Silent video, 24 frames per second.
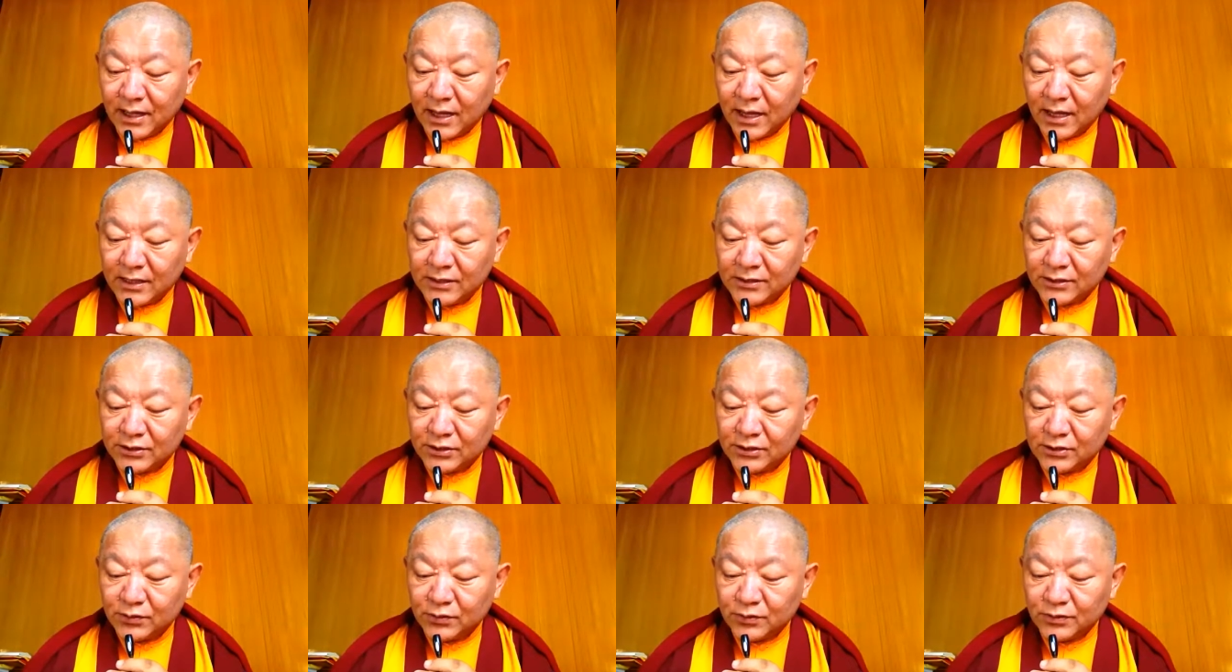And
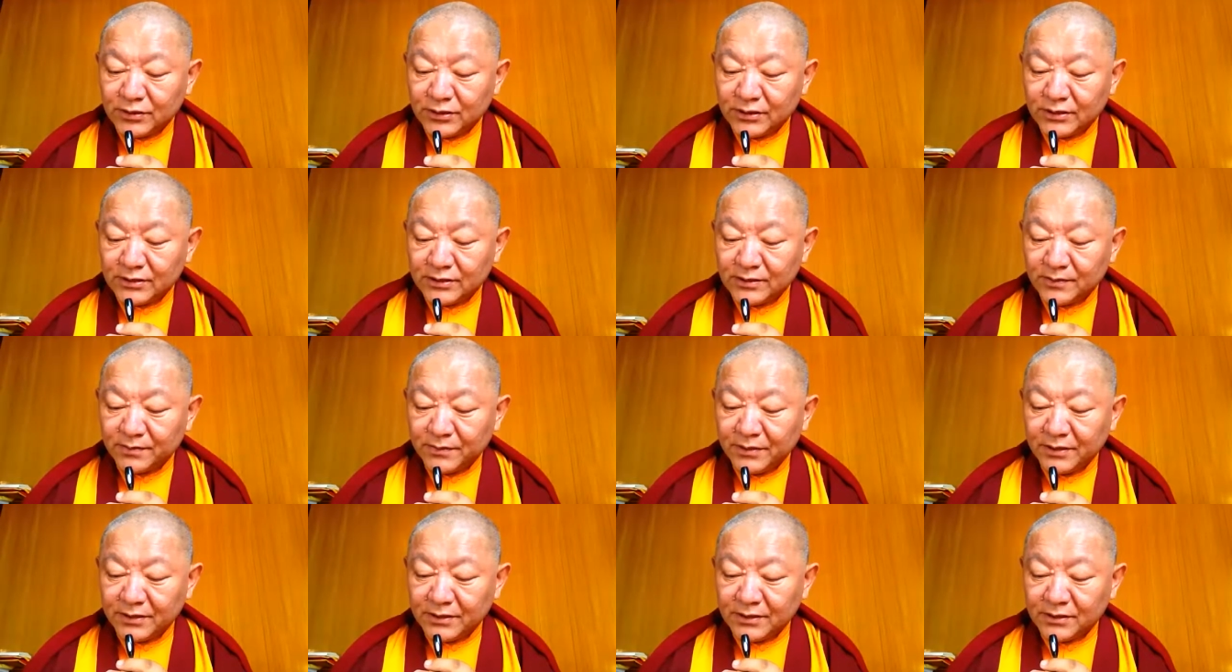should it
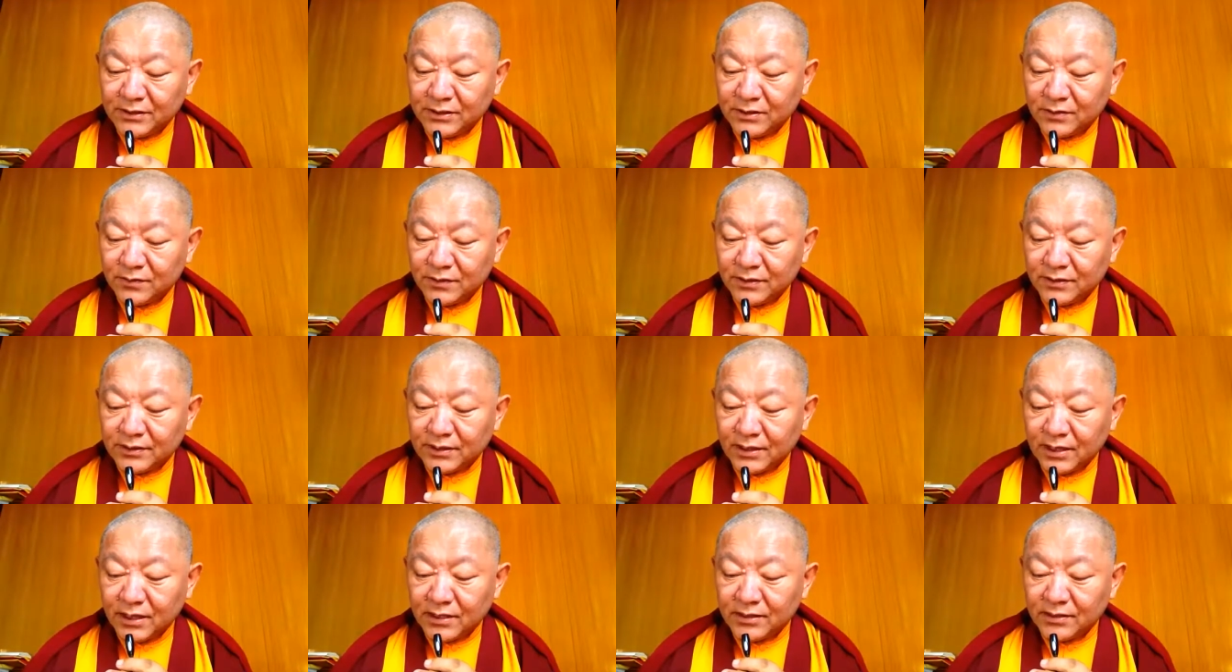meet
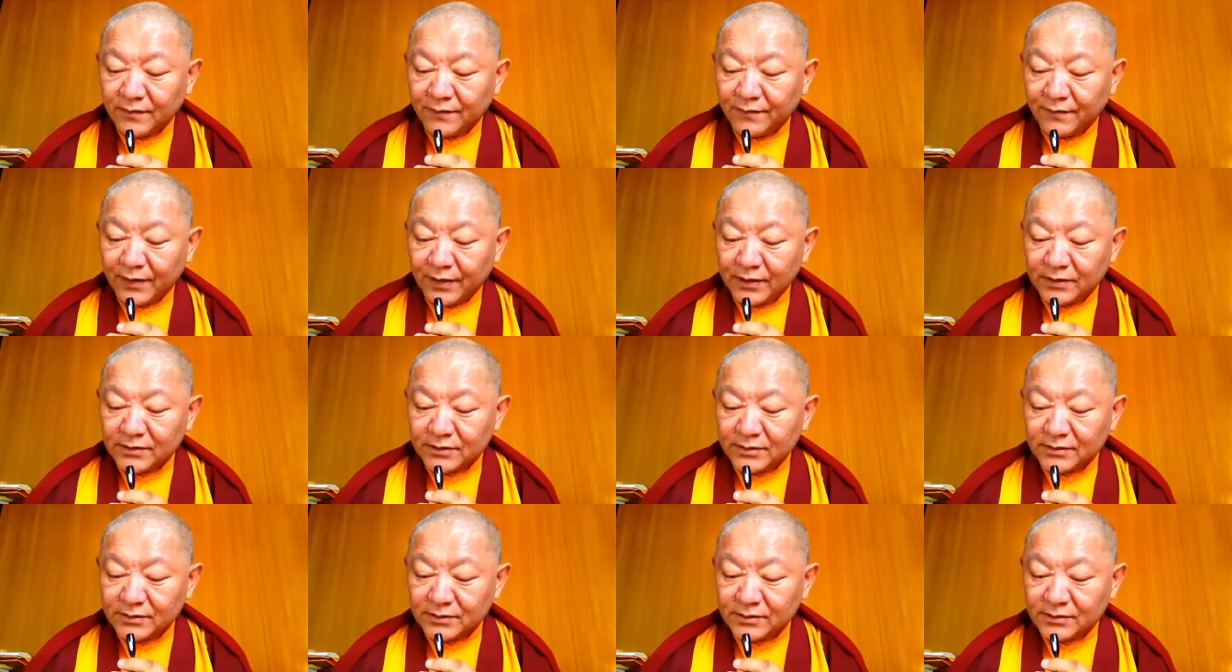with other
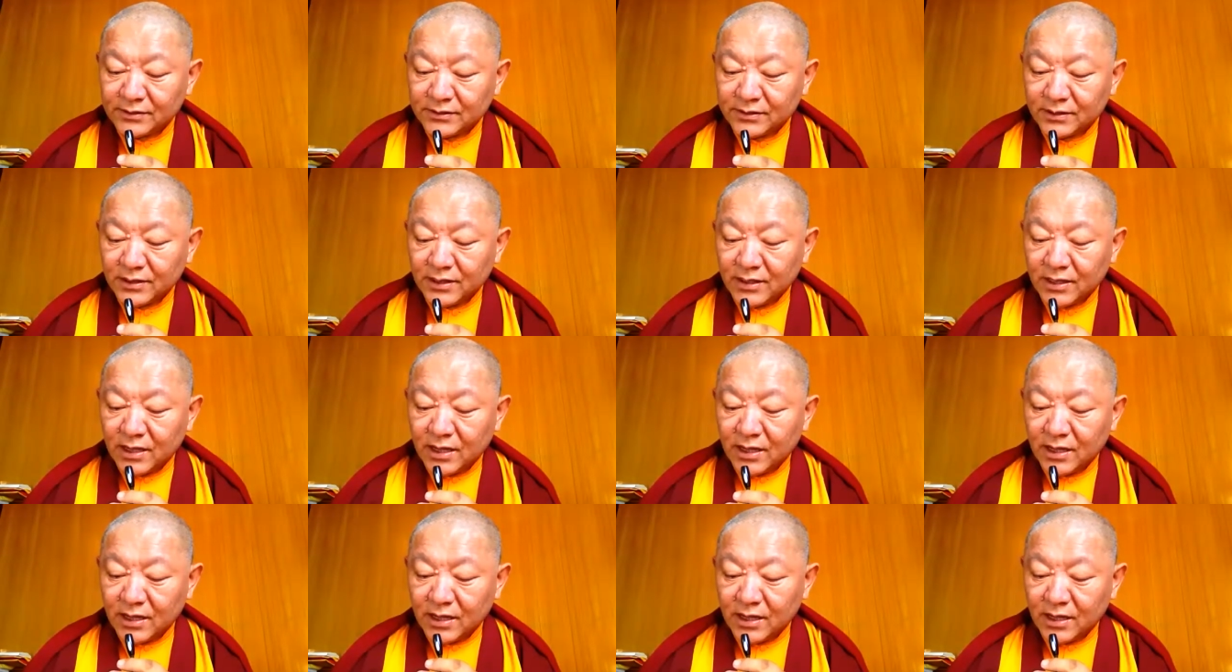factors,